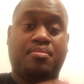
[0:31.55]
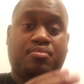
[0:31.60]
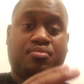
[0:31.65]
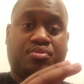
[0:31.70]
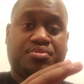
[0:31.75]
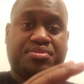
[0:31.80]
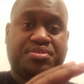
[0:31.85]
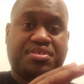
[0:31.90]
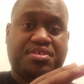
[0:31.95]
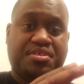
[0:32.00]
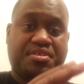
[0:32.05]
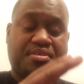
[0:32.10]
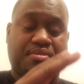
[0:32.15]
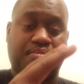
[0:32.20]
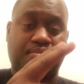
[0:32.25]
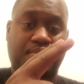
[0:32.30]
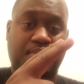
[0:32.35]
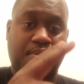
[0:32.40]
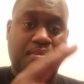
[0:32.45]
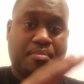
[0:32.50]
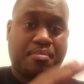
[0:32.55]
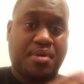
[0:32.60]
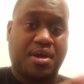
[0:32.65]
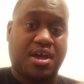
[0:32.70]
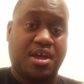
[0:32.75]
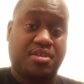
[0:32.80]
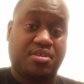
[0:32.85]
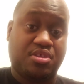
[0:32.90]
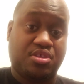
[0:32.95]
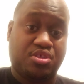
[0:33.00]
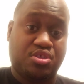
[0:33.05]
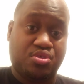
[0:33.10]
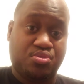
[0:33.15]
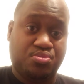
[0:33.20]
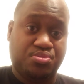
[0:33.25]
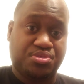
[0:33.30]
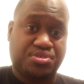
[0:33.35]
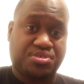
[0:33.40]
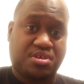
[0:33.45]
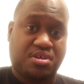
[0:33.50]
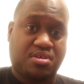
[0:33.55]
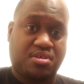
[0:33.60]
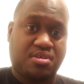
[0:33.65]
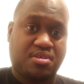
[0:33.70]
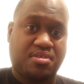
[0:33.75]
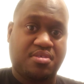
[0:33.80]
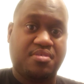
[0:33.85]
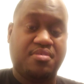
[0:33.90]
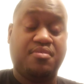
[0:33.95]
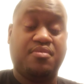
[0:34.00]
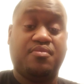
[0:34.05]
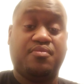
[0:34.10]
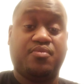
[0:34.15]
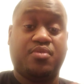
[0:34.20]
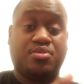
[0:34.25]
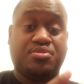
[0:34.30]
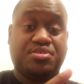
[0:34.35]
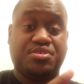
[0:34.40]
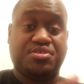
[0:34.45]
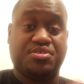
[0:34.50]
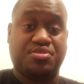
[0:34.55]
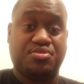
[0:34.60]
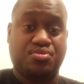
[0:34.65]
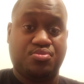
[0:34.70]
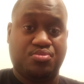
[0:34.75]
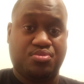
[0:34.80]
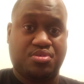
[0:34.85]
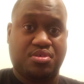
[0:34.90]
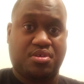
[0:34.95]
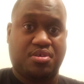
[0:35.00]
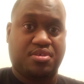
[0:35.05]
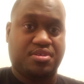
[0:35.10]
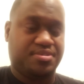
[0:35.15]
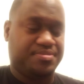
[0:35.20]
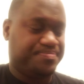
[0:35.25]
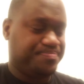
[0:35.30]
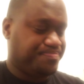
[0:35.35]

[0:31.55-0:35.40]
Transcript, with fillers: once again, buying a used car versus a new car.